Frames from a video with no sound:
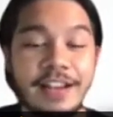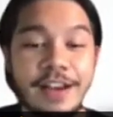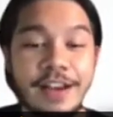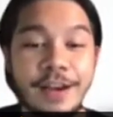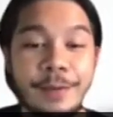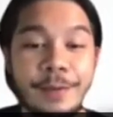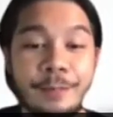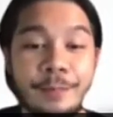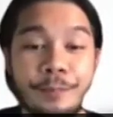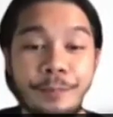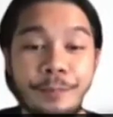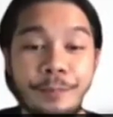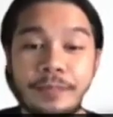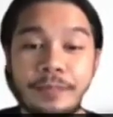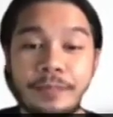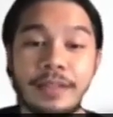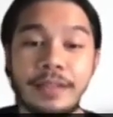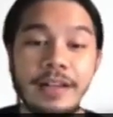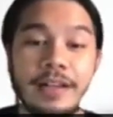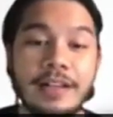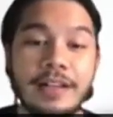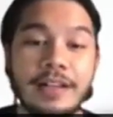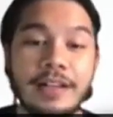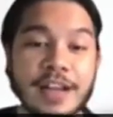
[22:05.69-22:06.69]

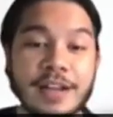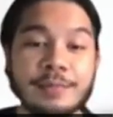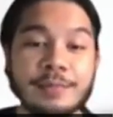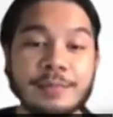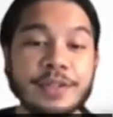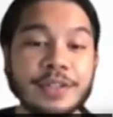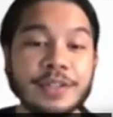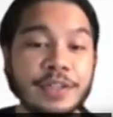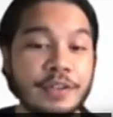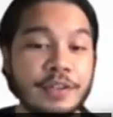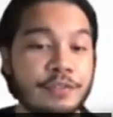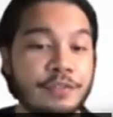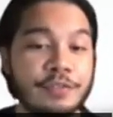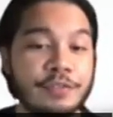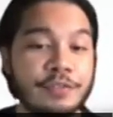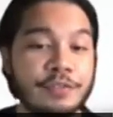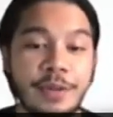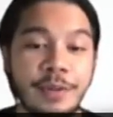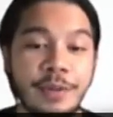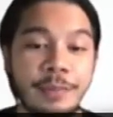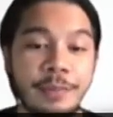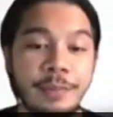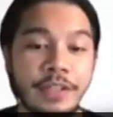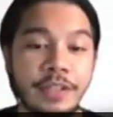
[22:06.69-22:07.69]
a library of
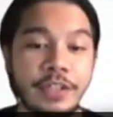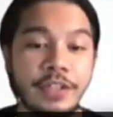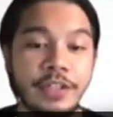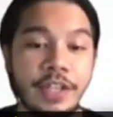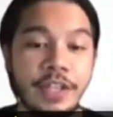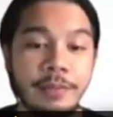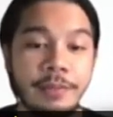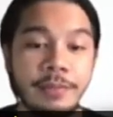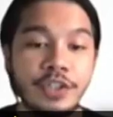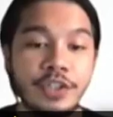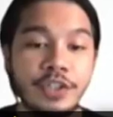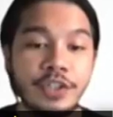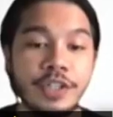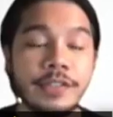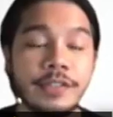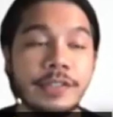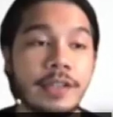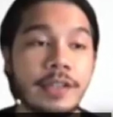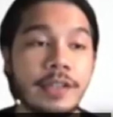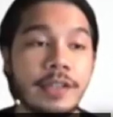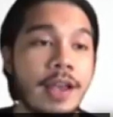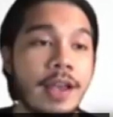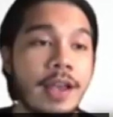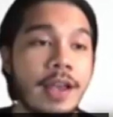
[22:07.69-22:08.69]
3 million images.